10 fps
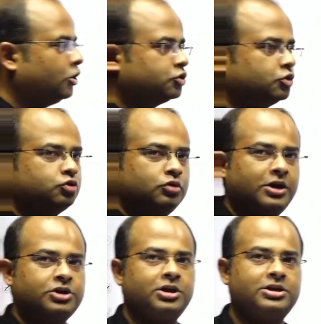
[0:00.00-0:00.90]
So
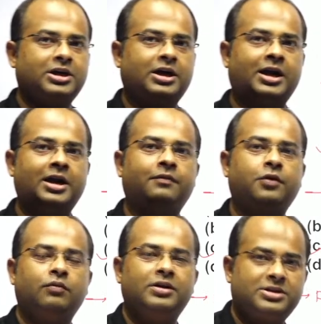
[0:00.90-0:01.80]
Sudarshan Chakra, if
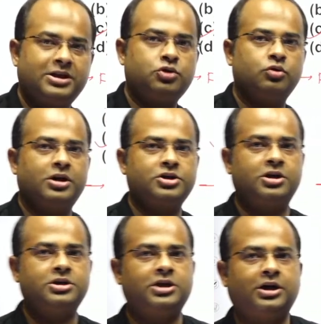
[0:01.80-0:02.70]
you will see
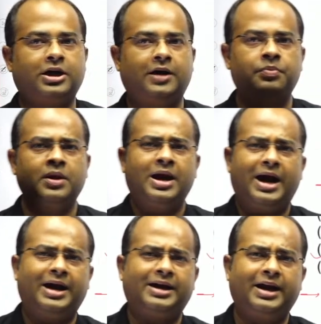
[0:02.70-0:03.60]
Sudarshan Chakra
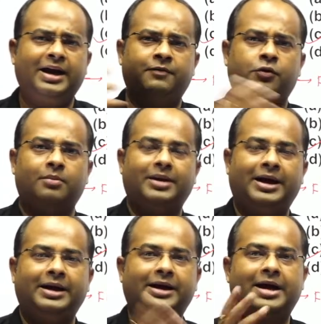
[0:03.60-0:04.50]
at in from
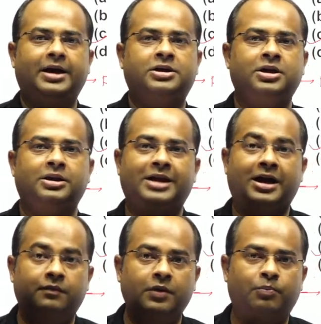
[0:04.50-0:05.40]
any direction,
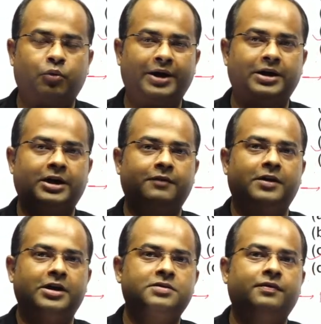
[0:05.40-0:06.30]
that will point if
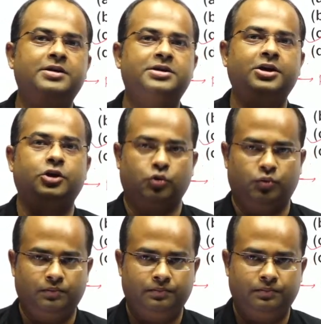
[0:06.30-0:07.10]
it is facing you.